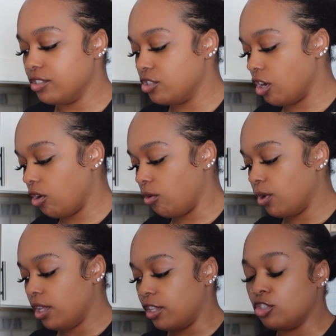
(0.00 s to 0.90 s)

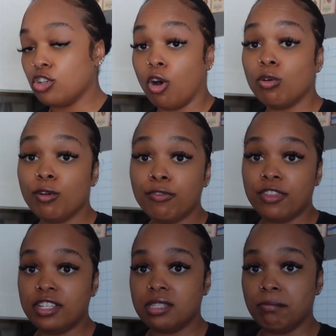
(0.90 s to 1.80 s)
So the total for
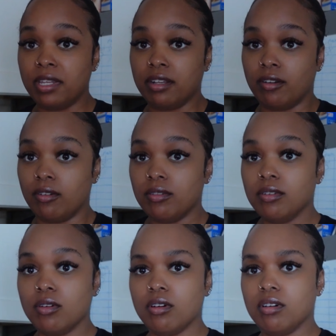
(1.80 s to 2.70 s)
this meal,
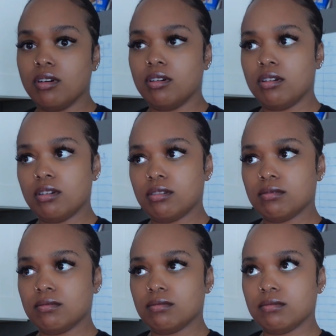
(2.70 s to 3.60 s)

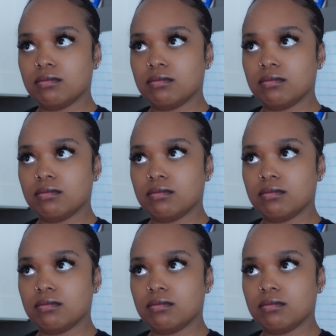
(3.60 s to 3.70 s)
oh,